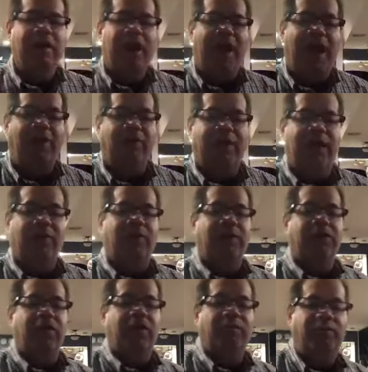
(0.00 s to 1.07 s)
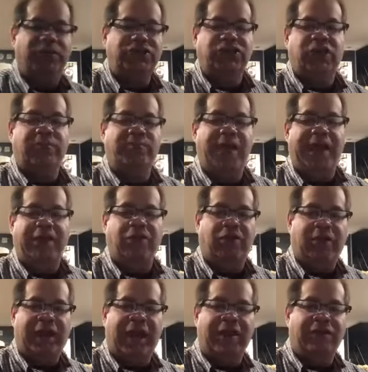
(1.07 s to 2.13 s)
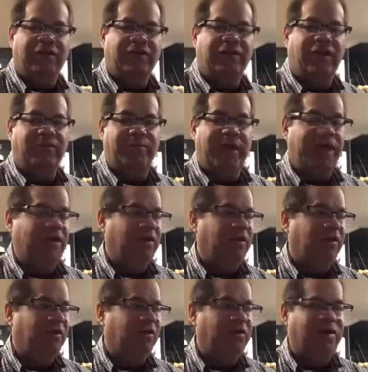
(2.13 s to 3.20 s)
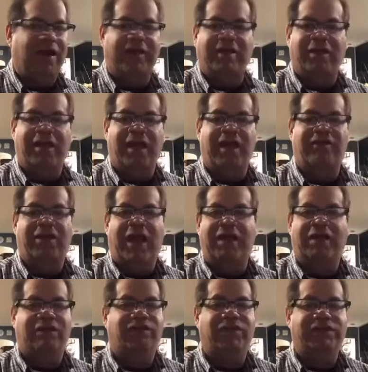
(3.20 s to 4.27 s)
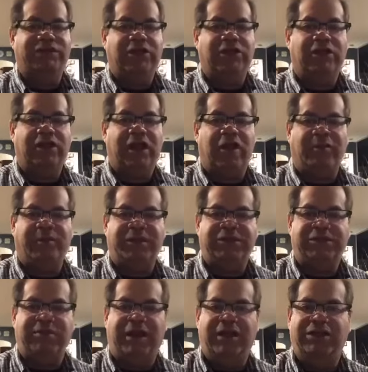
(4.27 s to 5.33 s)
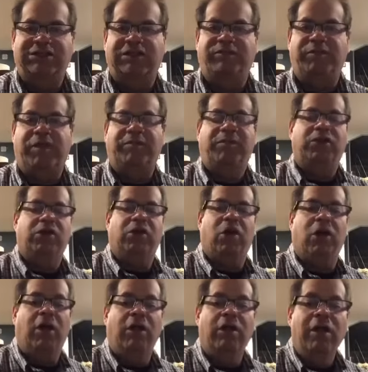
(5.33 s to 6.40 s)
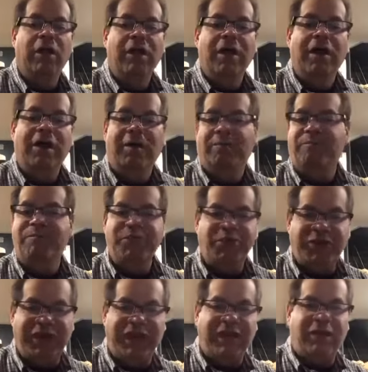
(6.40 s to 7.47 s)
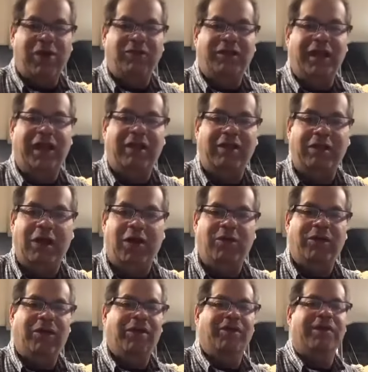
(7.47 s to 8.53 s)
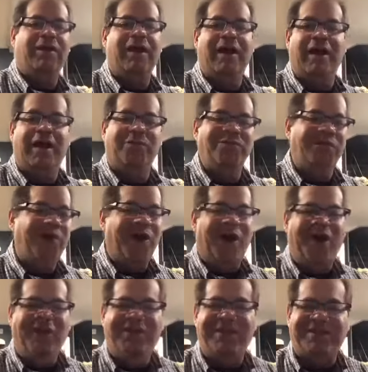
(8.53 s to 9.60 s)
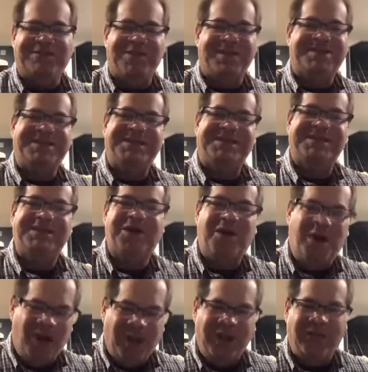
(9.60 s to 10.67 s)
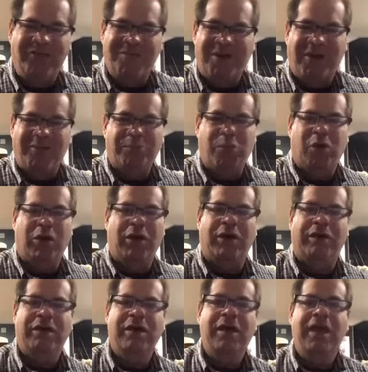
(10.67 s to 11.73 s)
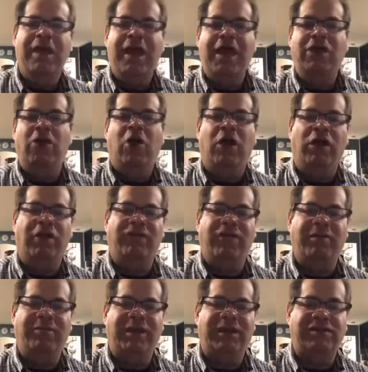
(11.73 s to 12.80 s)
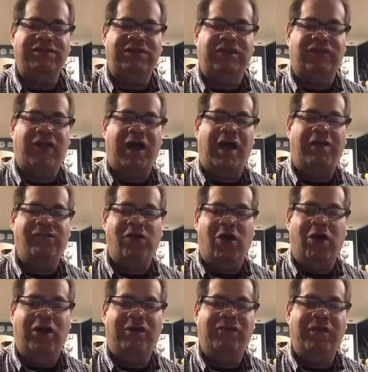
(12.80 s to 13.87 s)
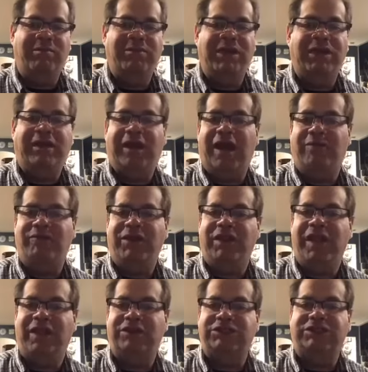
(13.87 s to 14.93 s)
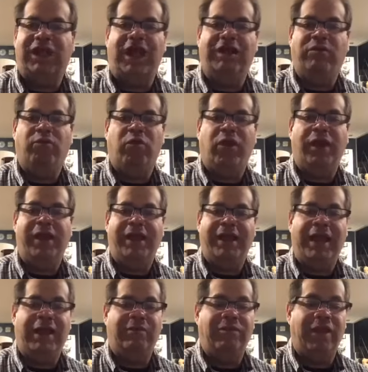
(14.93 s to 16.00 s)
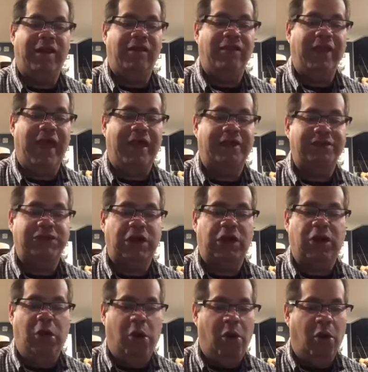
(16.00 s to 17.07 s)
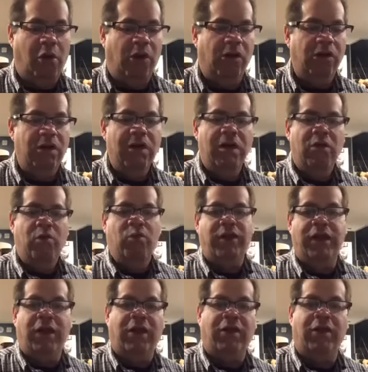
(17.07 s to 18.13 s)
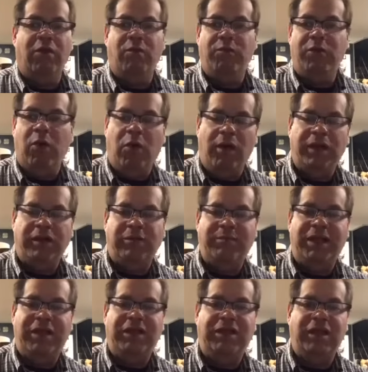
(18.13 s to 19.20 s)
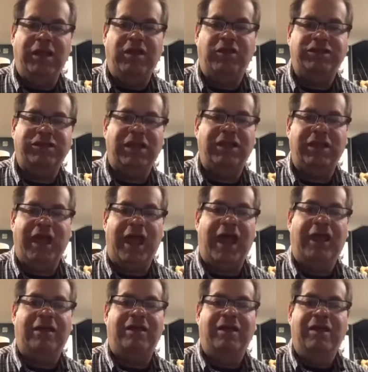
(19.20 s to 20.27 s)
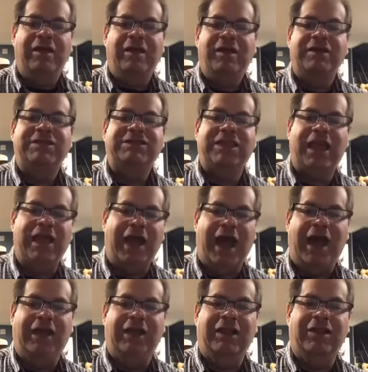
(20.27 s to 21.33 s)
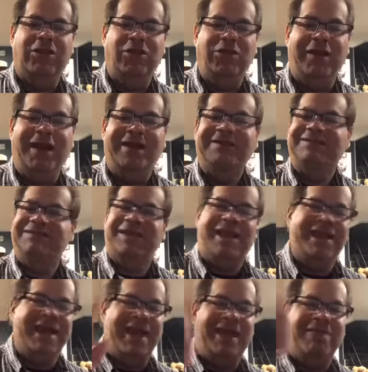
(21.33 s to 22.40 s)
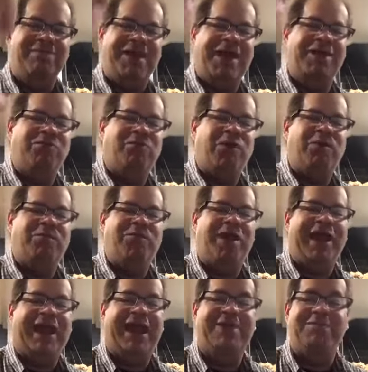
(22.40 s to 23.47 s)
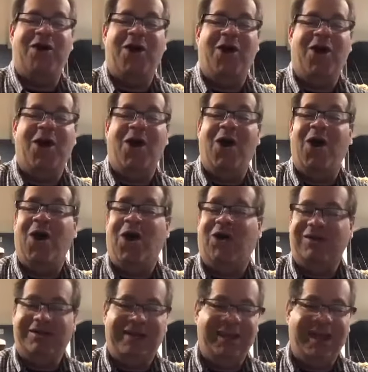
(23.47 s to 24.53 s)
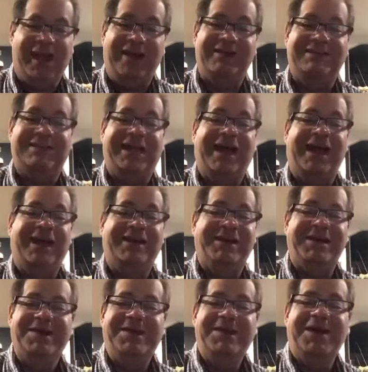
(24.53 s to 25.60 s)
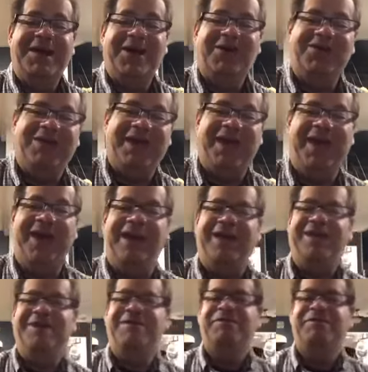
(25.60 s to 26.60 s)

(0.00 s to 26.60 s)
I don't care whether you're a butcher, baker, candlestick maker, or I think I've added a physical therapist to my list of people to call a boutique hotel owner. Um, all these businesses, all of them are important, and all of them need to survive. All of them need to come to the other side, and we're going to get them there. That is our goal. We are going to be the leaders in that. Say hallelujah. Say amen. We're bringing them all to the other side. Okay?